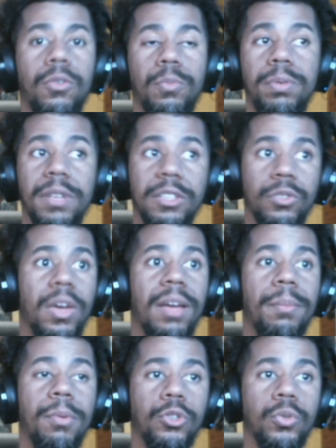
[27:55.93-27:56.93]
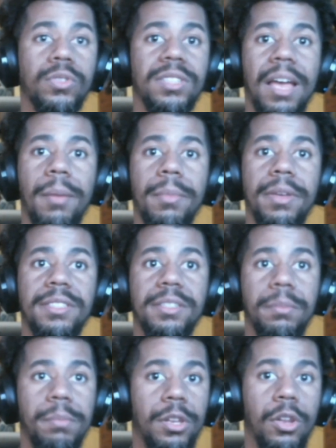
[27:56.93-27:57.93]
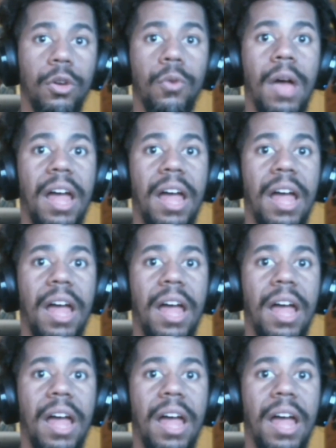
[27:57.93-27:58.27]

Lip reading: please go ahead and post those comments below.